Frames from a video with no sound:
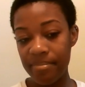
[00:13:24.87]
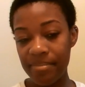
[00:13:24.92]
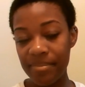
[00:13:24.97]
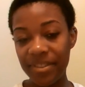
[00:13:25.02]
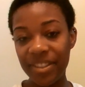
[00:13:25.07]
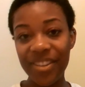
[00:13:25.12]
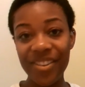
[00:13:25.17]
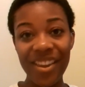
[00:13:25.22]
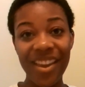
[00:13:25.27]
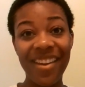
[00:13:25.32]

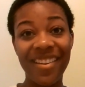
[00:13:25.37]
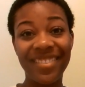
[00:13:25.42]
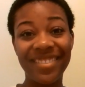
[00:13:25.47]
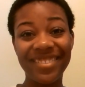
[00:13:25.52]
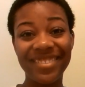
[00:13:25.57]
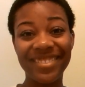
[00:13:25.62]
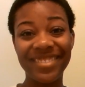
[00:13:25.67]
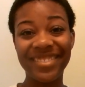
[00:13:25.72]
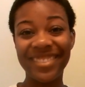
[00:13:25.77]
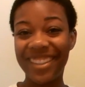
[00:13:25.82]
So yeah,
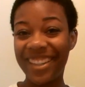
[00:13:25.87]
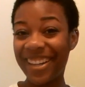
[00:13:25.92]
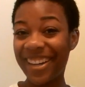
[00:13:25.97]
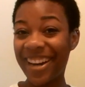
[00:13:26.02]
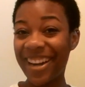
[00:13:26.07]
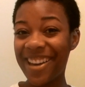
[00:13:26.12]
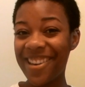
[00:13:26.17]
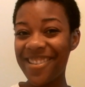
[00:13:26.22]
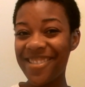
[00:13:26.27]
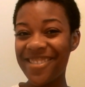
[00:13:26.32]
here I
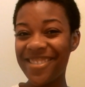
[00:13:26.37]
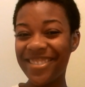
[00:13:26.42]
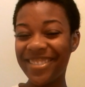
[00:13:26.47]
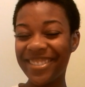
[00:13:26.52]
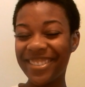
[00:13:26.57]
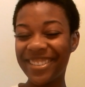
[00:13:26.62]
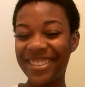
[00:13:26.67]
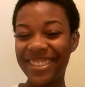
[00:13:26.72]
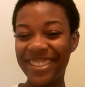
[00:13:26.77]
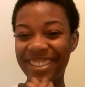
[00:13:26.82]
go.
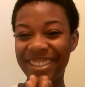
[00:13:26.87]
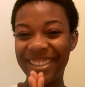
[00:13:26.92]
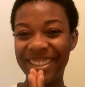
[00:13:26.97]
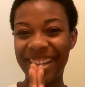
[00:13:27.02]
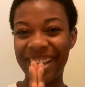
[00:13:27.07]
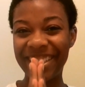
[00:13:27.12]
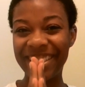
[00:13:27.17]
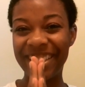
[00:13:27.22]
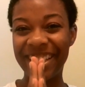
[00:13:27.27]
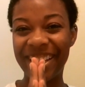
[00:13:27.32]

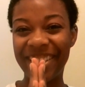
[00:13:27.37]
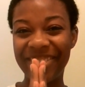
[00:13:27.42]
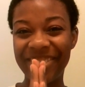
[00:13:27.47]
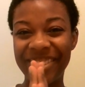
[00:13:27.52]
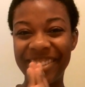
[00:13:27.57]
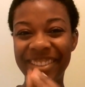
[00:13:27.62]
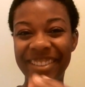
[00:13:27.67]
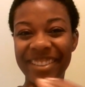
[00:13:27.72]
Dry it out now.